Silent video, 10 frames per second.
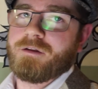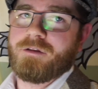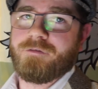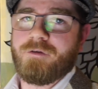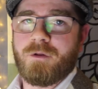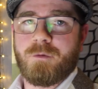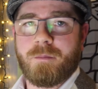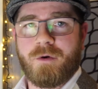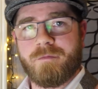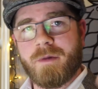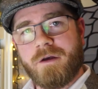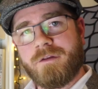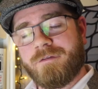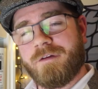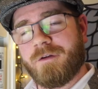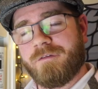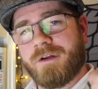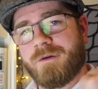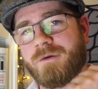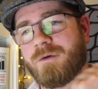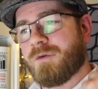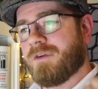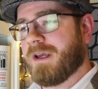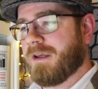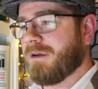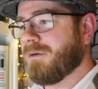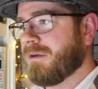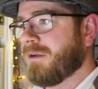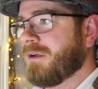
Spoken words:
The follow-up of my other filler video. Go and check it out,